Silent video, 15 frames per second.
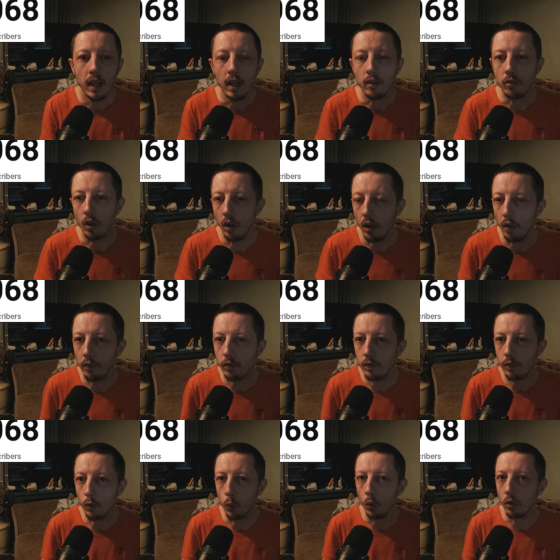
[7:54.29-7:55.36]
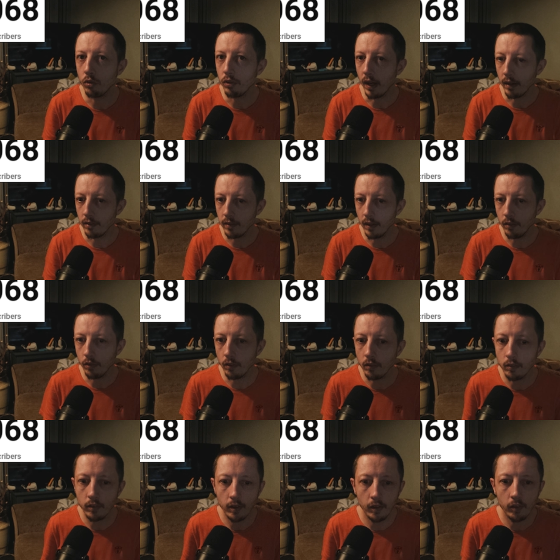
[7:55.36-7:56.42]
He's got a lot of cool
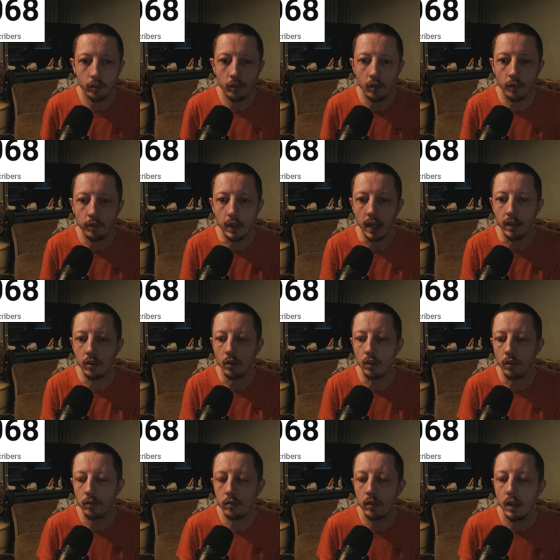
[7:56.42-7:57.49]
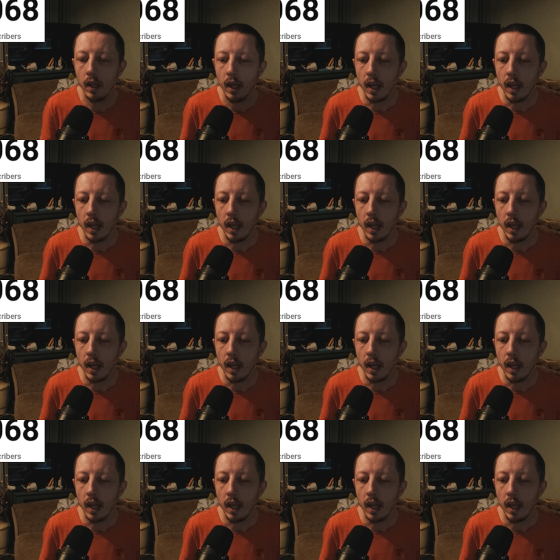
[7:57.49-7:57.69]
transitions and stuff that he does.